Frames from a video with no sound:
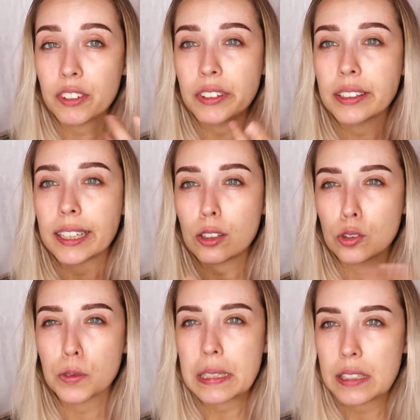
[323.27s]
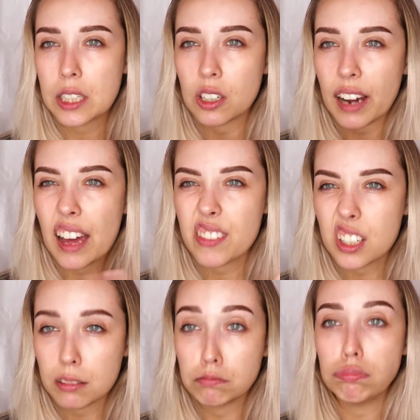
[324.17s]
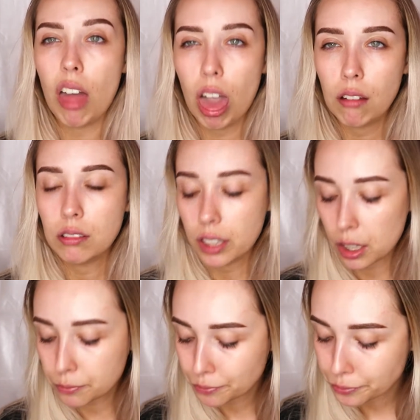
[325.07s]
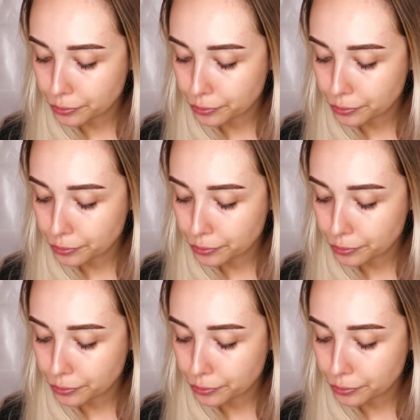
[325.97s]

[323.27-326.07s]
feeling like greasy or heavy or bleh, you know?